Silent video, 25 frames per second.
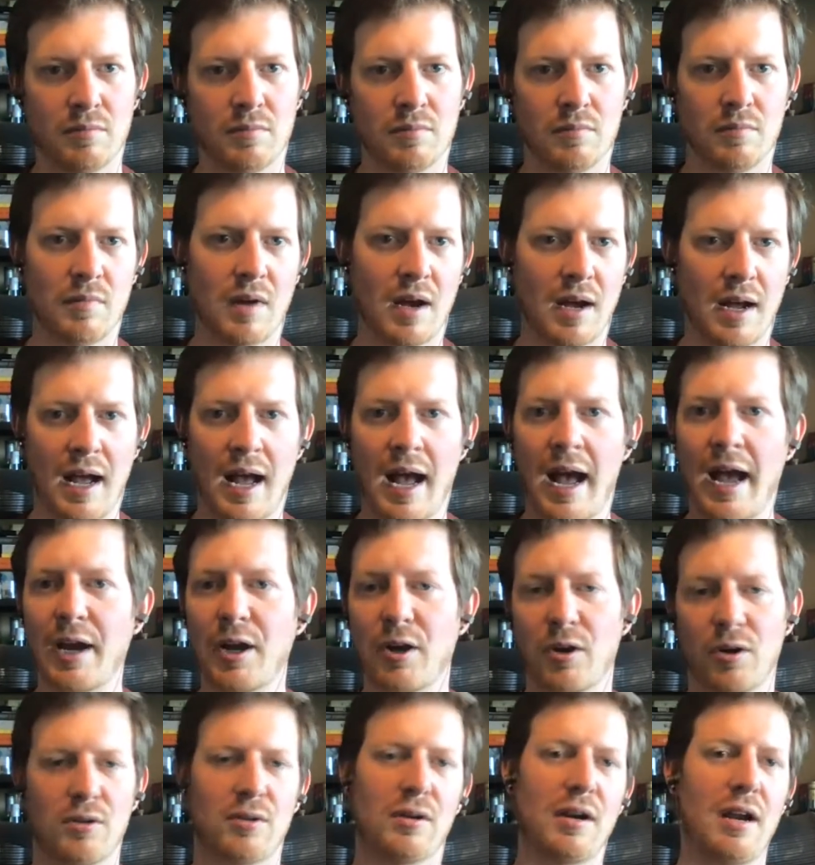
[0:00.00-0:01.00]

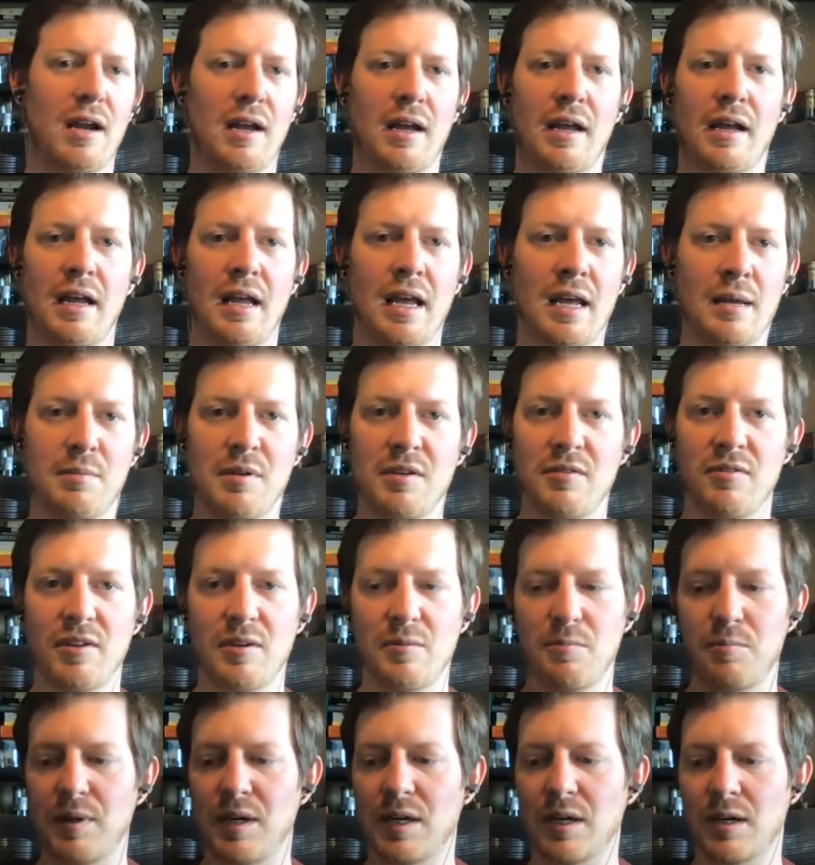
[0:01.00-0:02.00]
higher
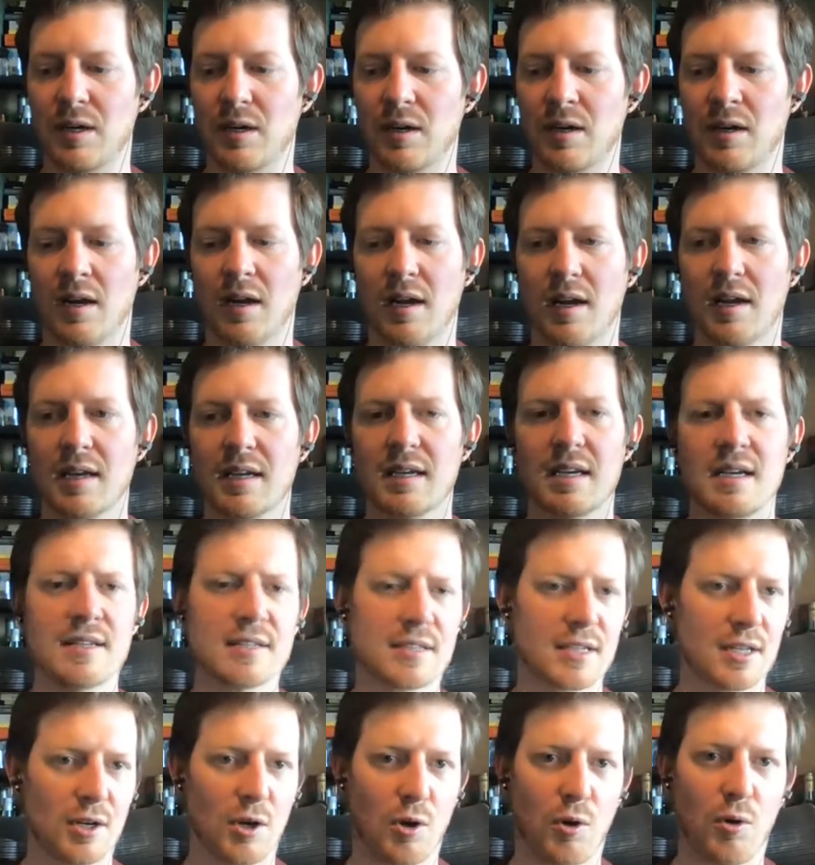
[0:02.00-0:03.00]
ABV beer is
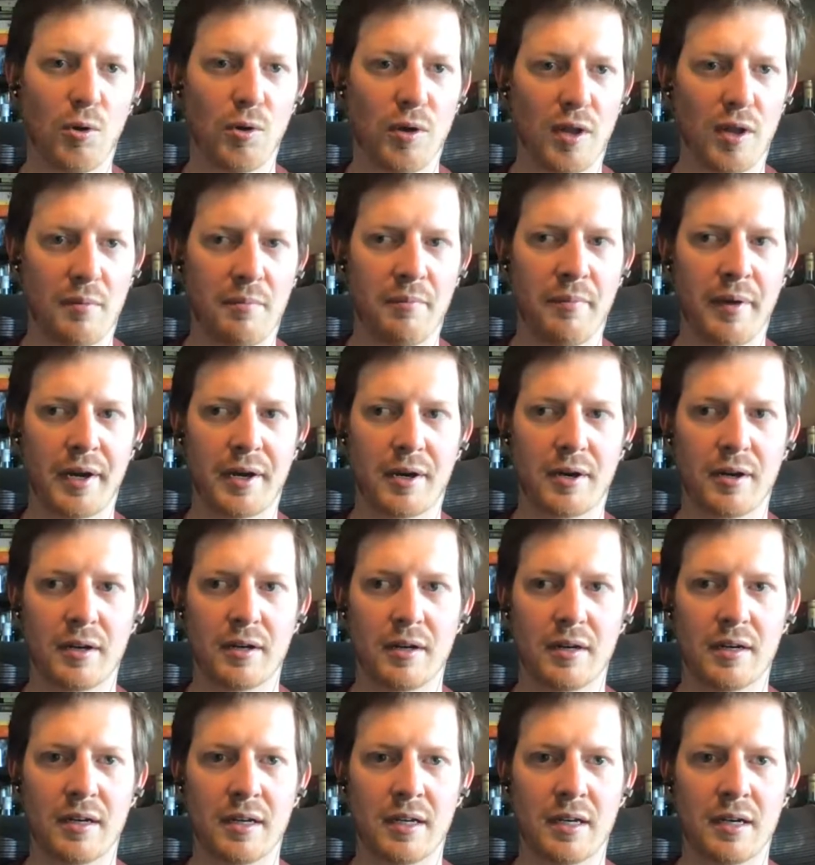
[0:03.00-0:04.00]
going to hold up
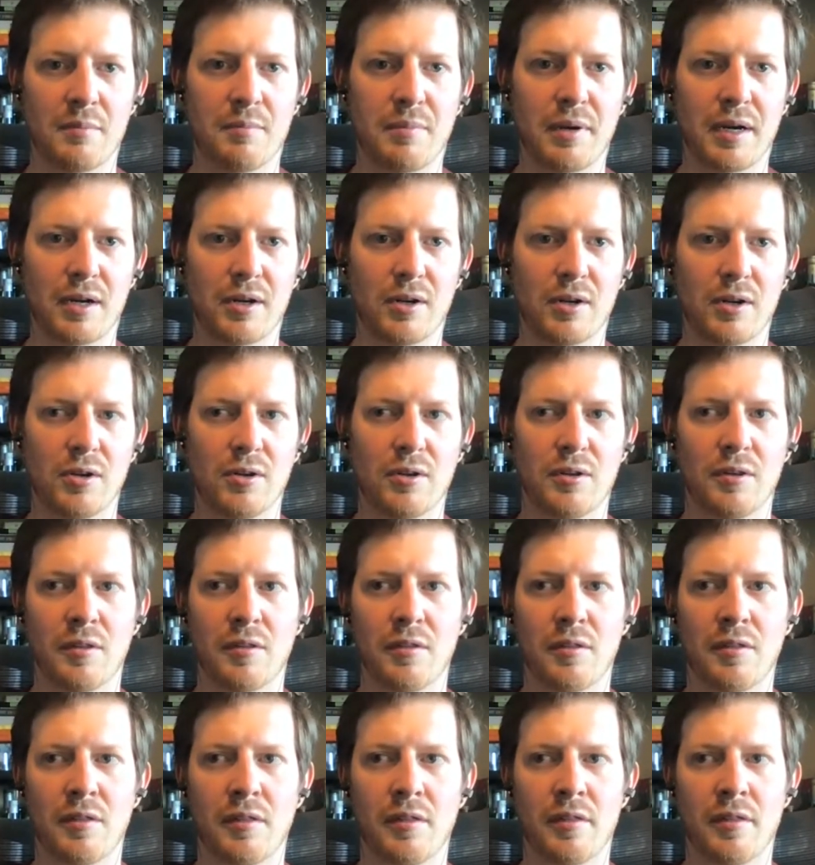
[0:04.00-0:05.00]
better in a barrel
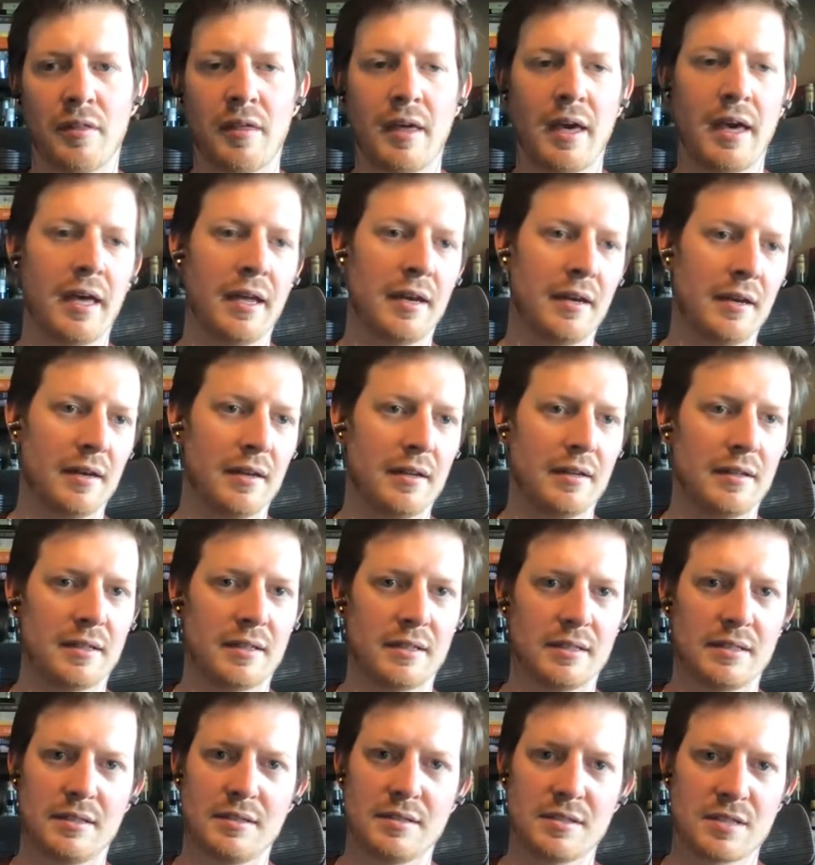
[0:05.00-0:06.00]
than
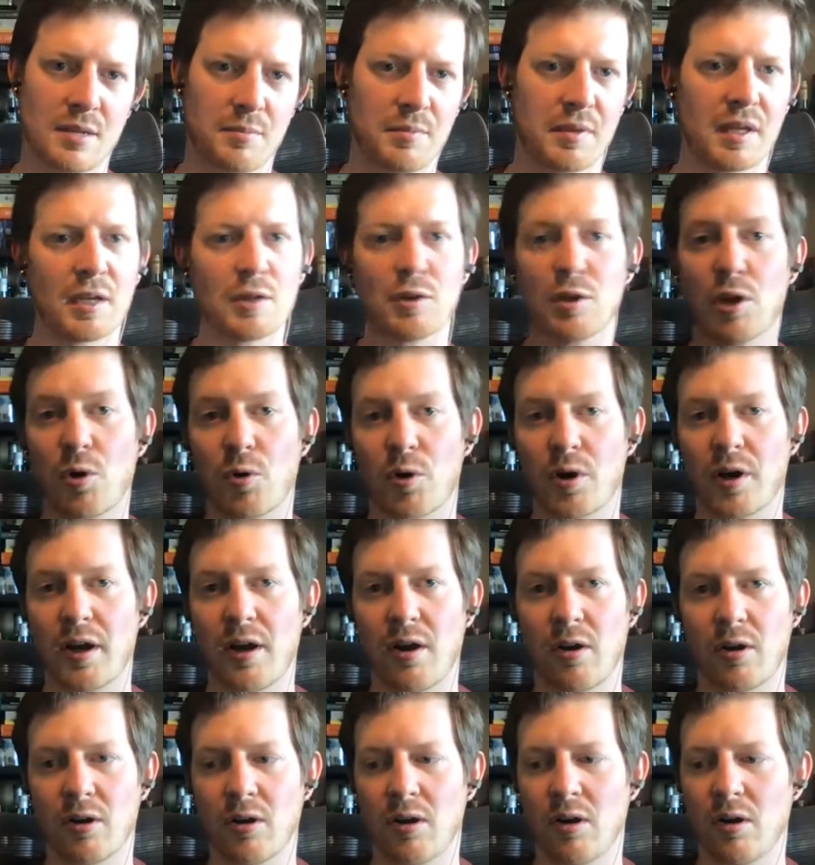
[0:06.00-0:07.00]
something lower in
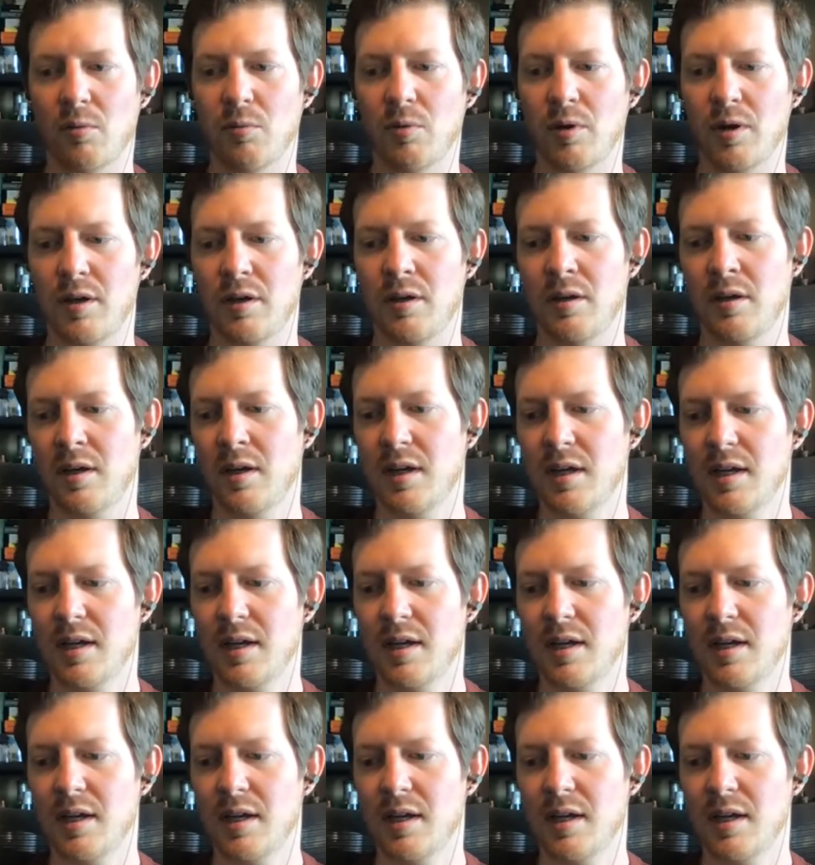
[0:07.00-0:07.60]
alcohol would.